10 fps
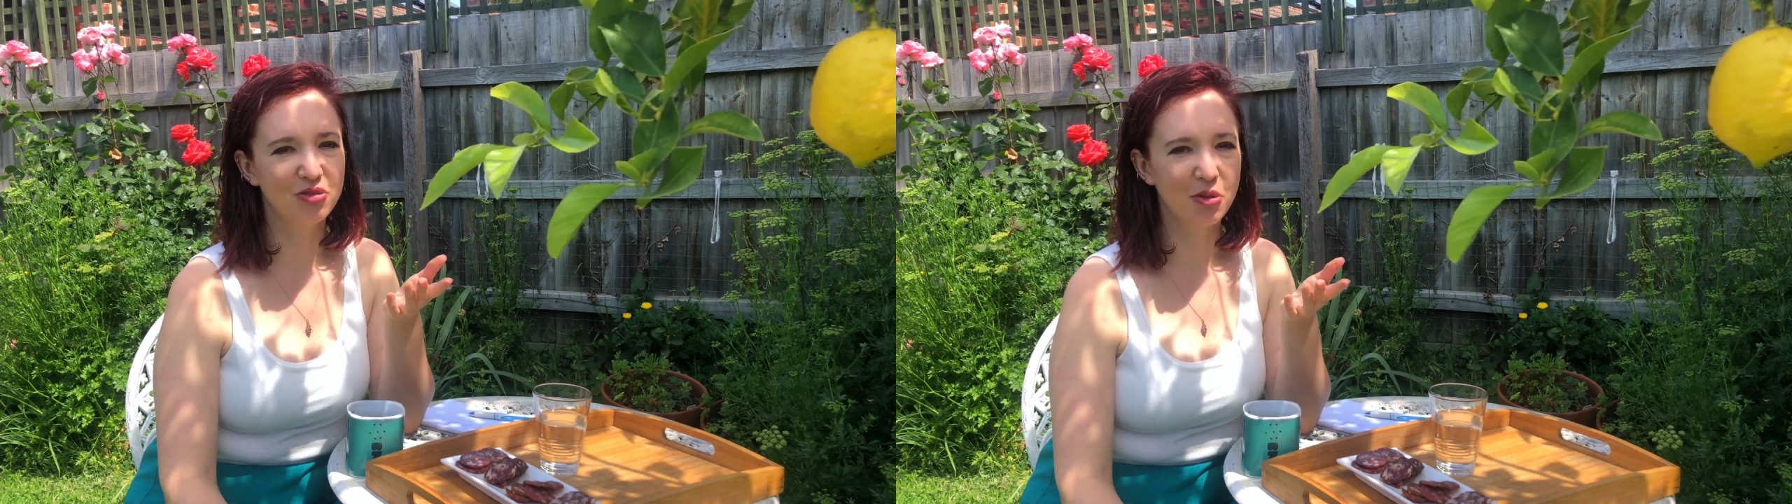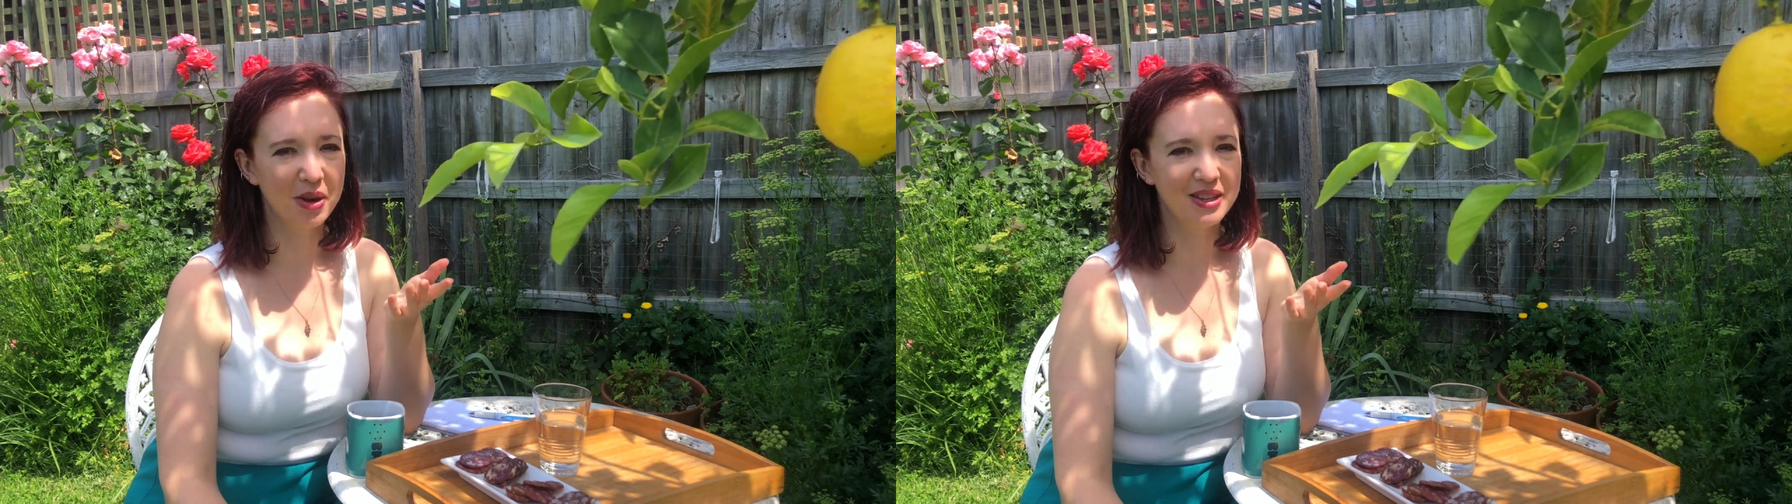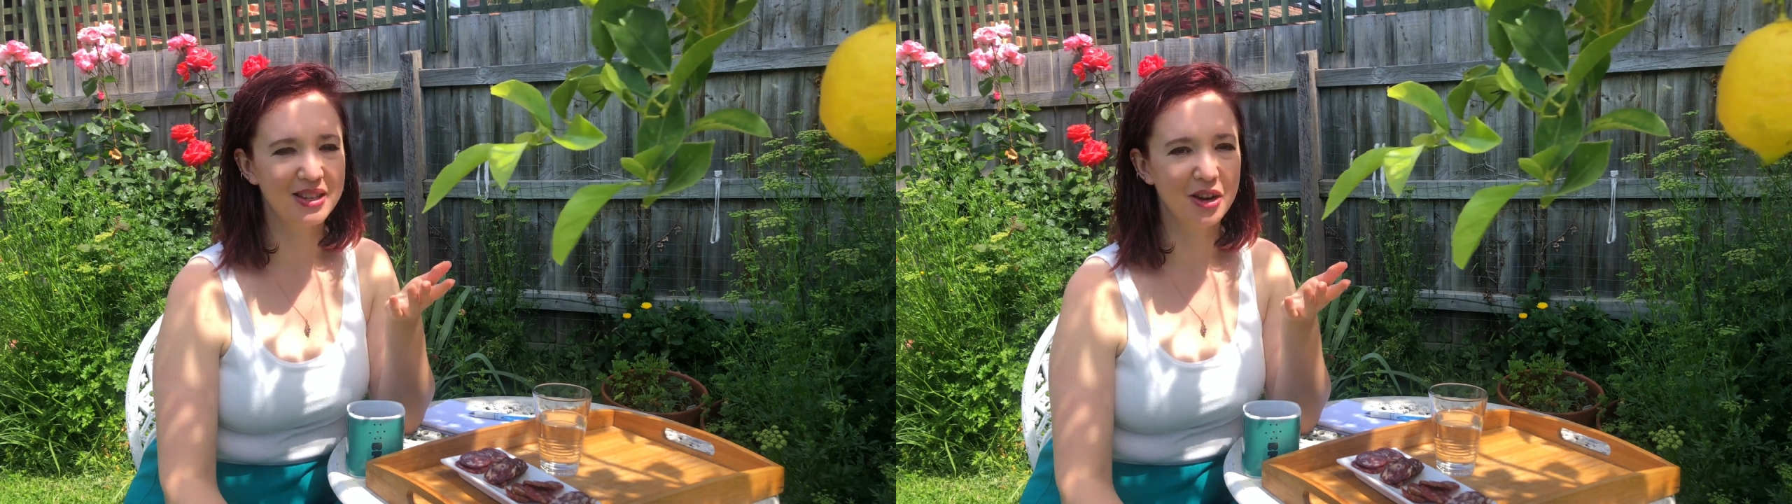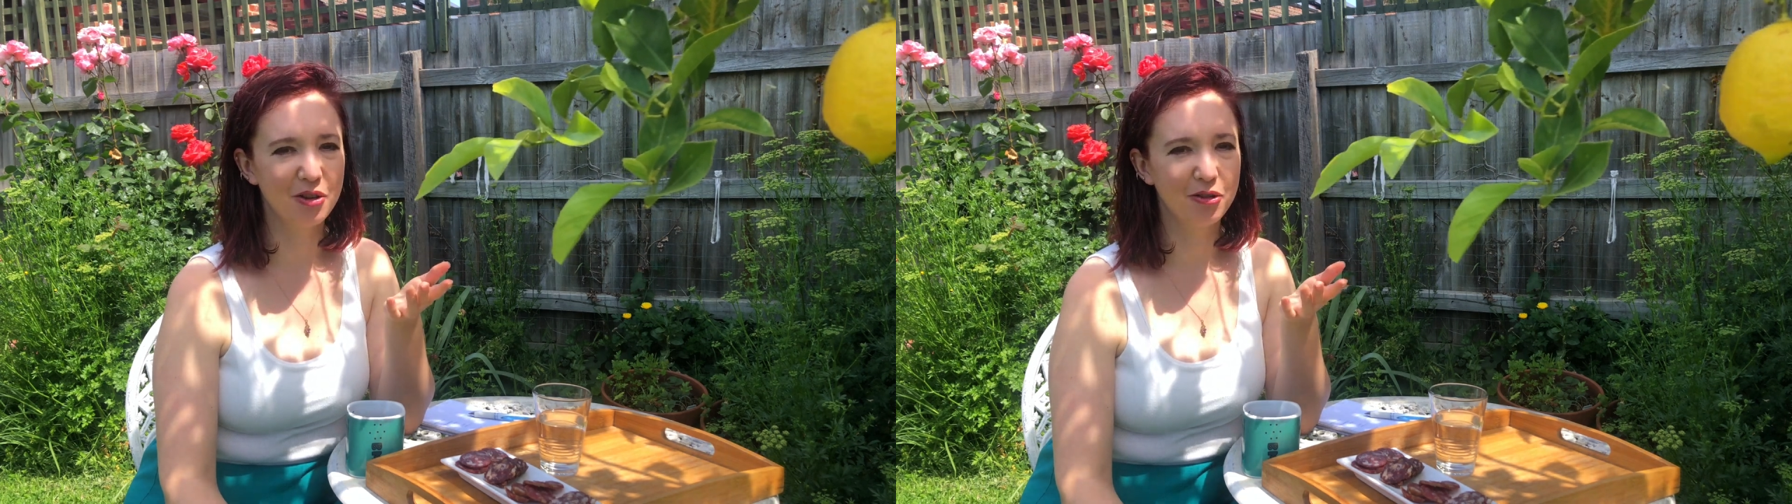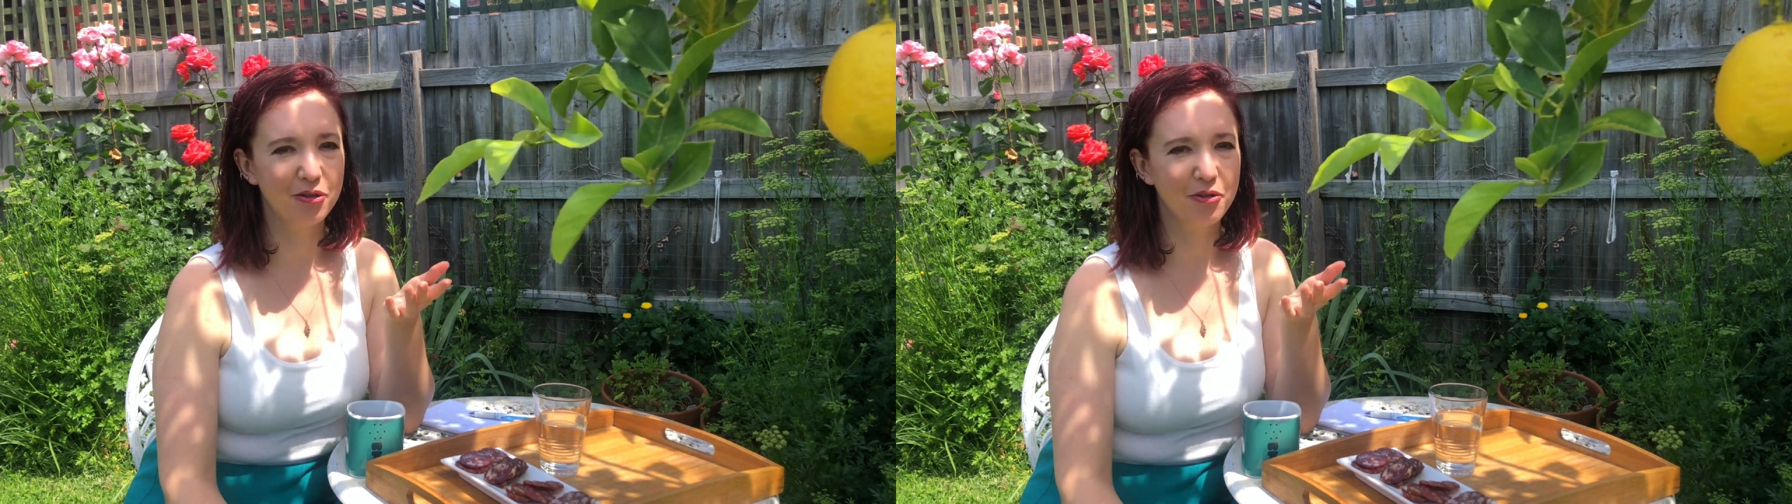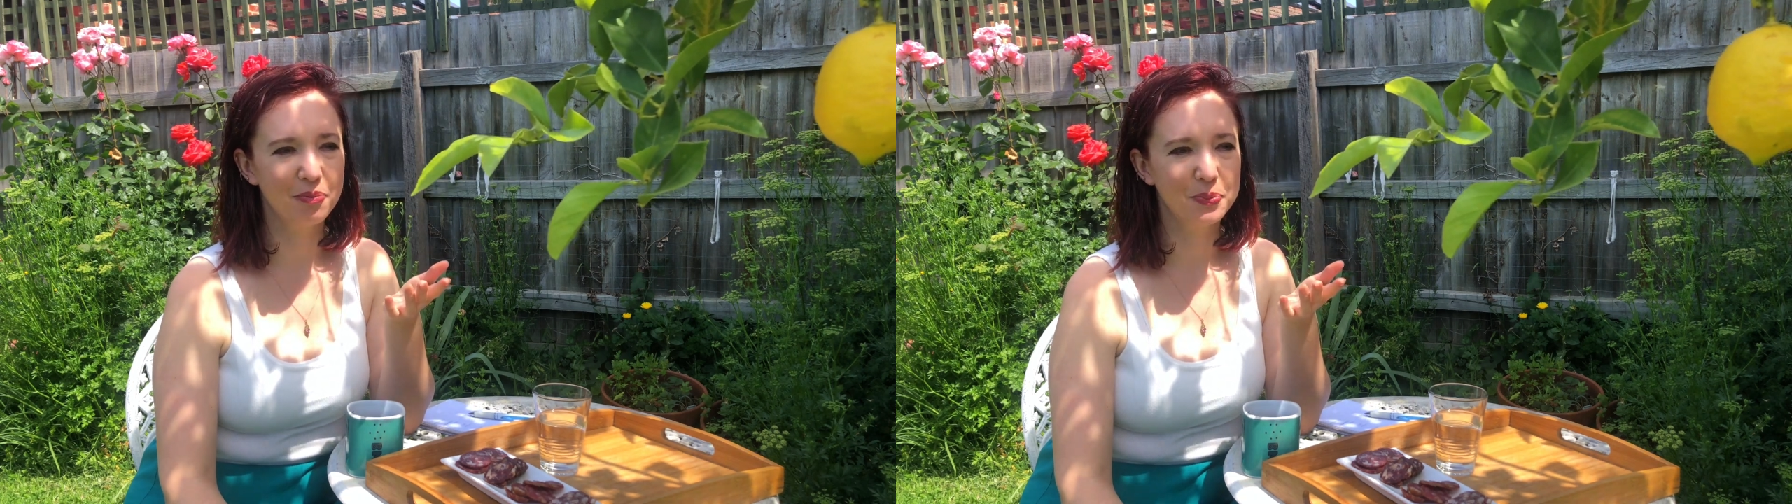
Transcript: for myself.